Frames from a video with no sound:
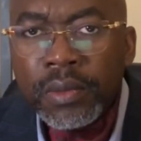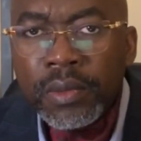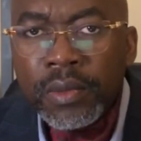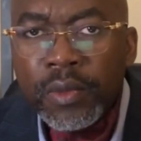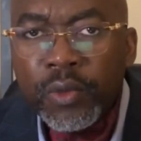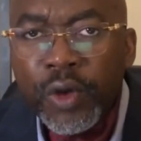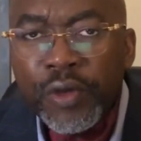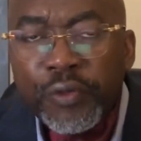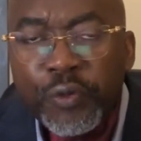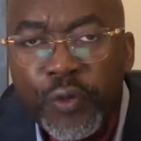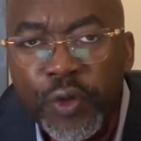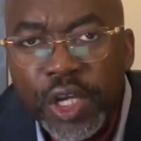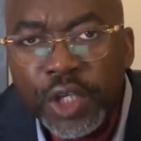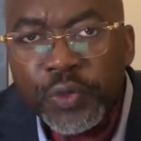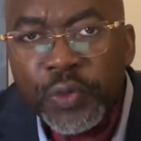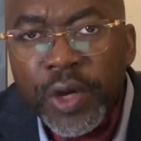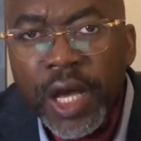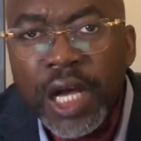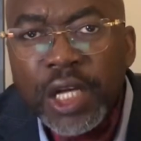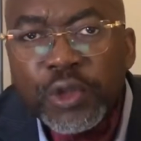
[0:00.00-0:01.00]
with which
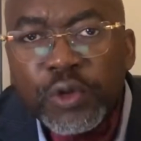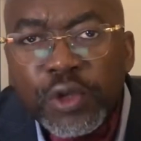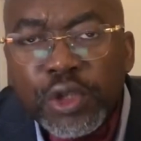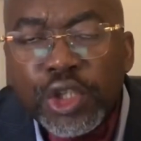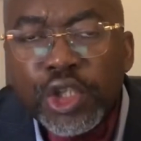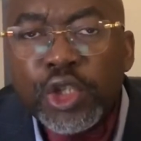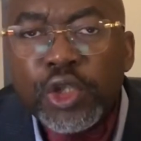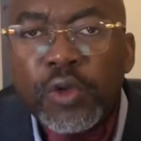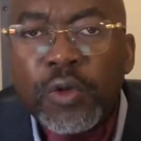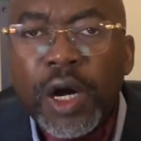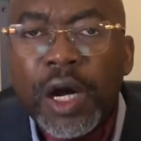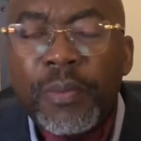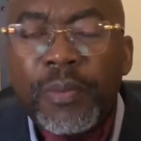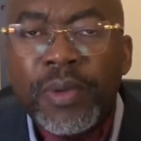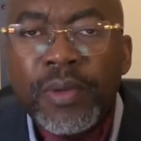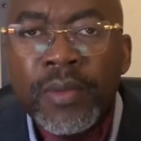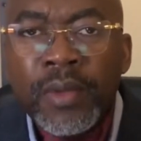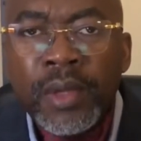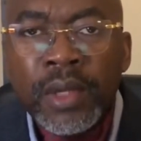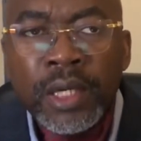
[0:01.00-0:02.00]
we actually show
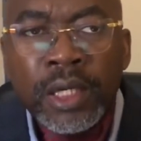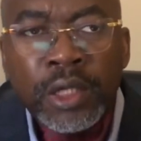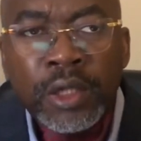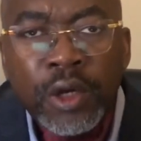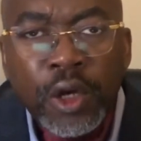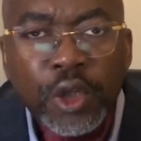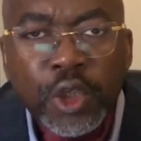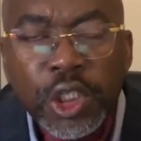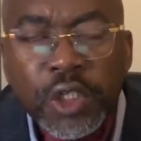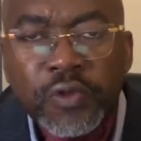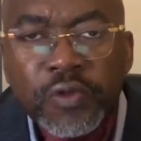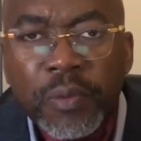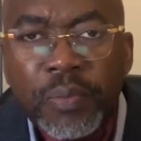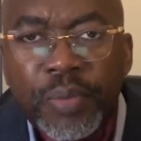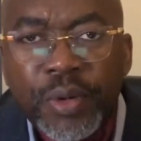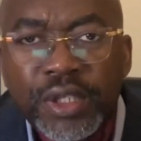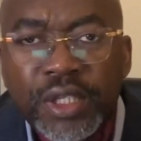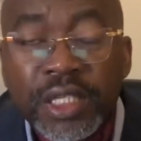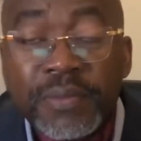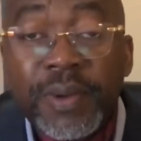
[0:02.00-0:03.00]
up, not just for
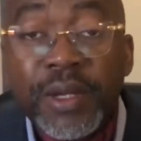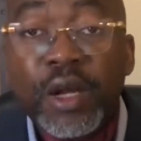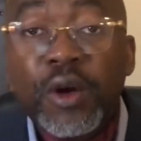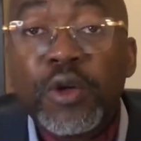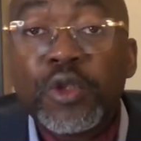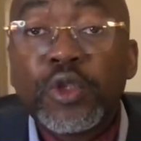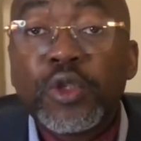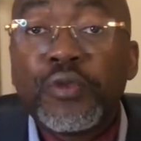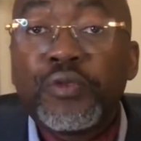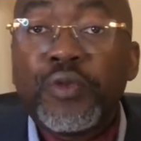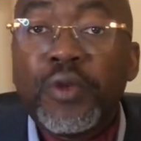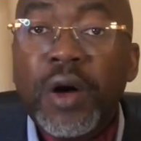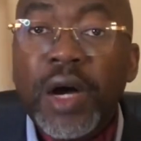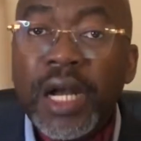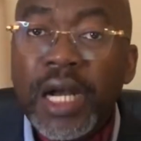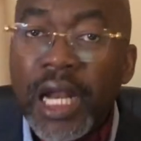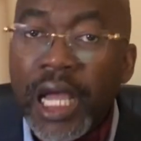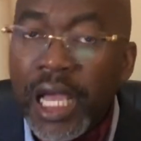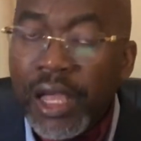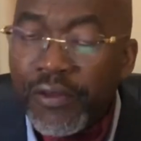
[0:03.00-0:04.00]
business, but also for our
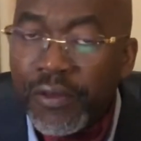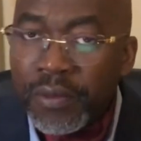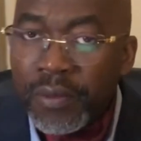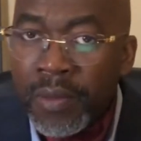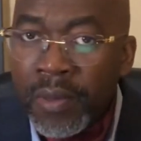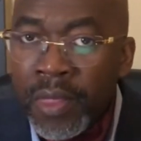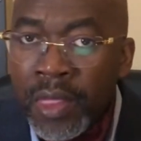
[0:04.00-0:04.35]
life.